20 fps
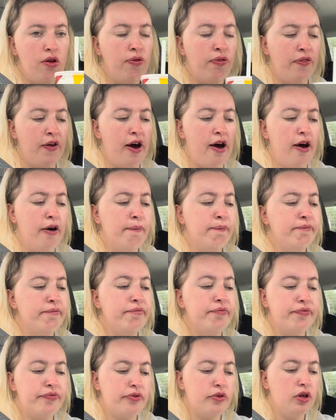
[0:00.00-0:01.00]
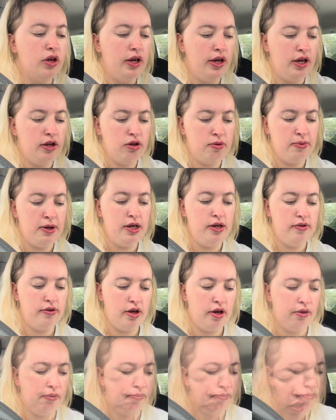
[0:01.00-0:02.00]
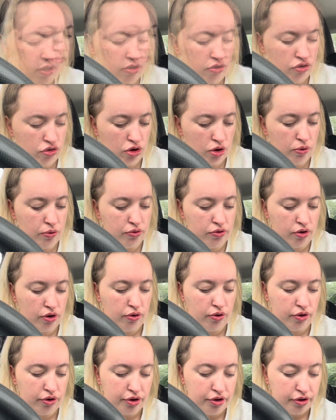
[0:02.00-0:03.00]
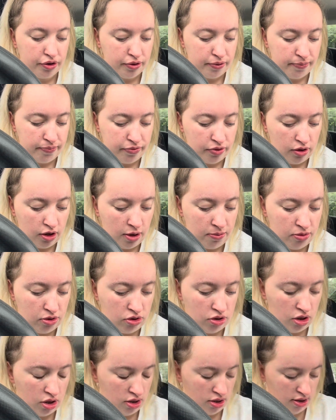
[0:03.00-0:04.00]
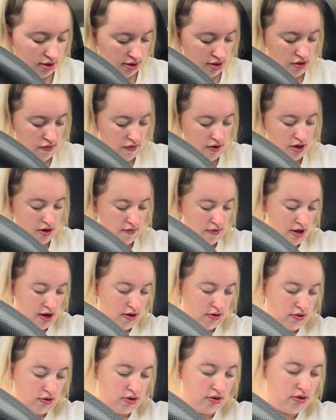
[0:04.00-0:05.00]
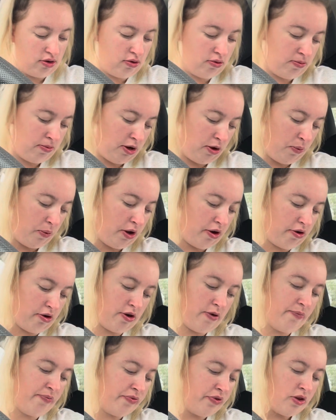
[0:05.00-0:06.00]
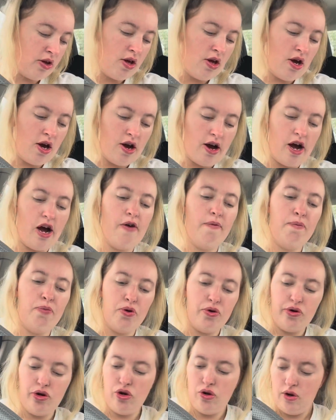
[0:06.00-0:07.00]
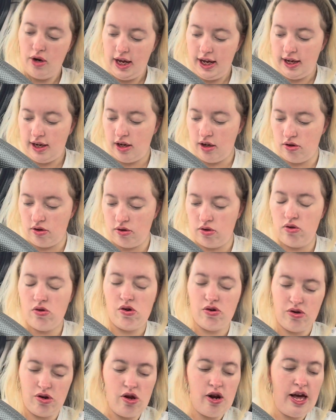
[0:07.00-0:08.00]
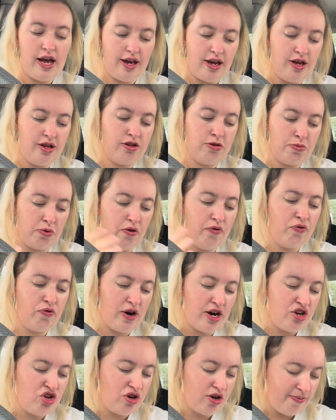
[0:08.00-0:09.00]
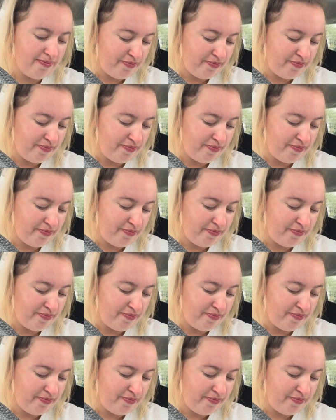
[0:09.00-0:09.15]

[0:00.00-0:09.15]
That is amazing. That is so good. I'm just gonna leave it down there because, oh my word, I've put not new leggings but fresh